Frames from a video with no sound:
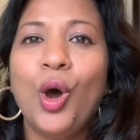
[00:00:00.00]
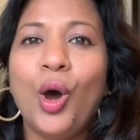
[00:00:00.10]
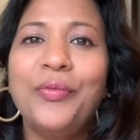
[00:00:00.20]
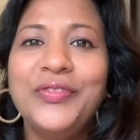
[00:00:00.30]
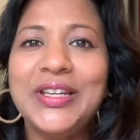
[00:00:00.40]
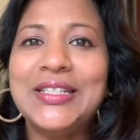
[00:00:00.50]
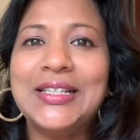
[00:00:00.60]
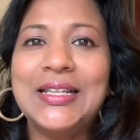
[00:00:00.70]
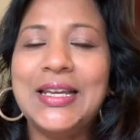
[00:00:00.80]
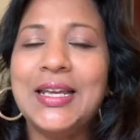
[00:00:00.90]

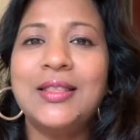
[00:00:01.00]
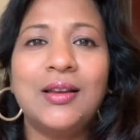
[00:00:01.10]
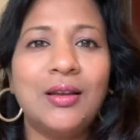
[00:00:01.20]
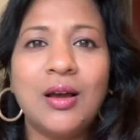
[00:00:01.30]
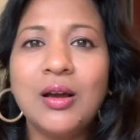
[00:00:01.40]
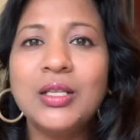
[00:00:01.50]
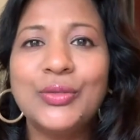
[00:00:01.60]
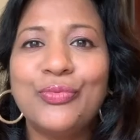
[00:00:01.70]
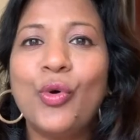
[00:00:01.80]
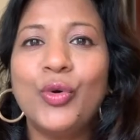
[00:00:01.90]
Obviously, in the last
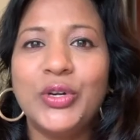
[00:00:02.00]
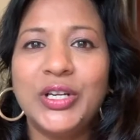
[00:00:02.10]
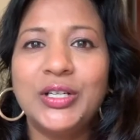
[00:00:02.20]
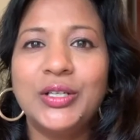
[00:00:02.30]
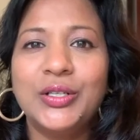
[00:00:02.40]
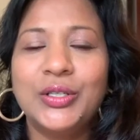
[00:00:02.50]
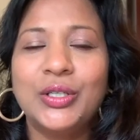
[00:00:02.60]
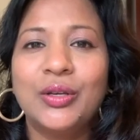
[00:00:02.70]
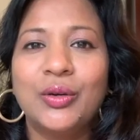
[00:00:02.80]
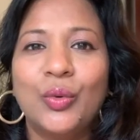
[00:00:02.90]
4 years,